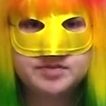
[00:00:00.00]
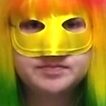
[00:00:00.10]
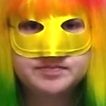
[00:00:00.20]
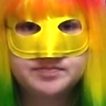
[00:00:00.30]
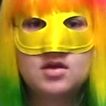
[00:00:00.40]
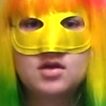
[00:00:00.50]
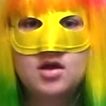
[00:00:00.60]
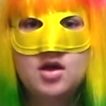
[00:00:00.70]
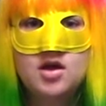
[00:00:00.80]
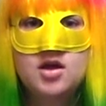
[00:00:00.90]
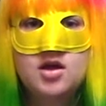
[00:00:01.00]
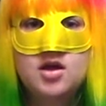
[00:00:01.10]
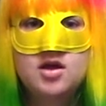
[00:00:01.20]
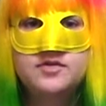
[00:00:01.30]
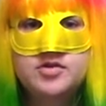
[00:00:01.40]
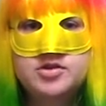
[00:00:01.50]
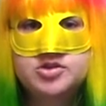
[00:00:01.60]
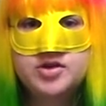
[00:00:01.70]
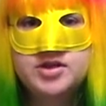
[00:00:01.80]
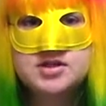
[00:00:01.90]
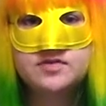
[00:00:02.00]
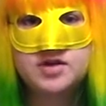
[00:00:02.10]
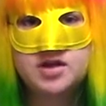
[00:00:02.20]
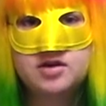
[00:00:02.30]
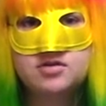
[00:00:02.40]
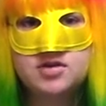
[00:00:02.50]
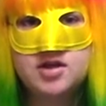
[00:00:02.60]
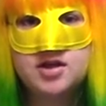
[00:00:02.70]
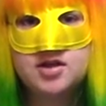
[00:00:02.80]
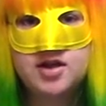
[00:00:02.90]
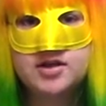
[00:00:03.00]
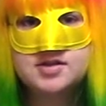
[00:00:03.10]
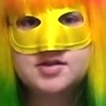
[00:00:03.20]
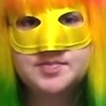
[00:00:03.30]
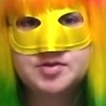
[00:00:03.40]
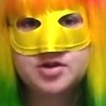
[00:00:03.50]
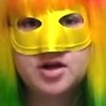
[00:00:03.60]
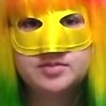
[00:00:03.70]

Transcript: If you enjoyed this video, click like and subscribe.